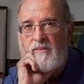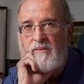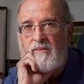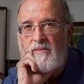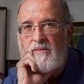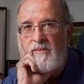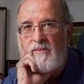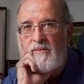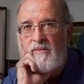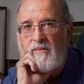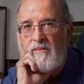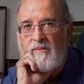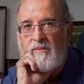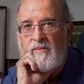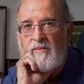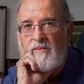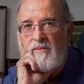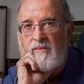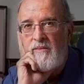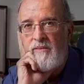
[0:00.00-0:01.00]

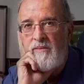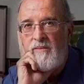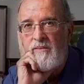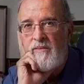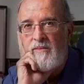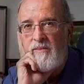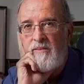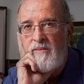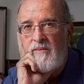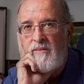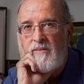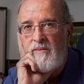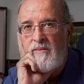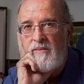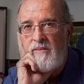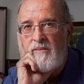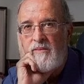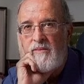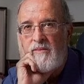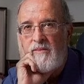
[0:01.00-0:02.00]

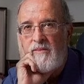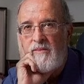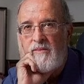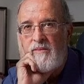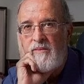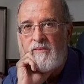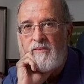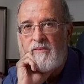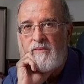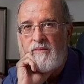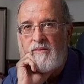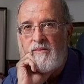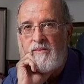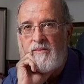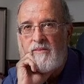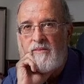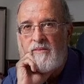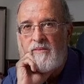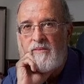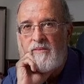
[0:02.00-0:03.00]

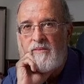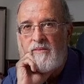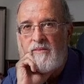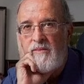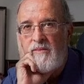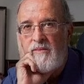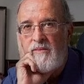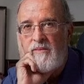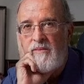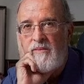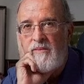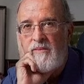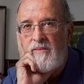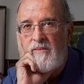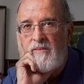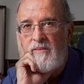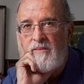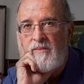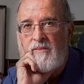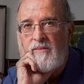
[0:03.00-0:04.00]

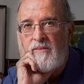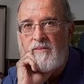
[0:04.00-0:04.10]
No words are spoken by the person on screen.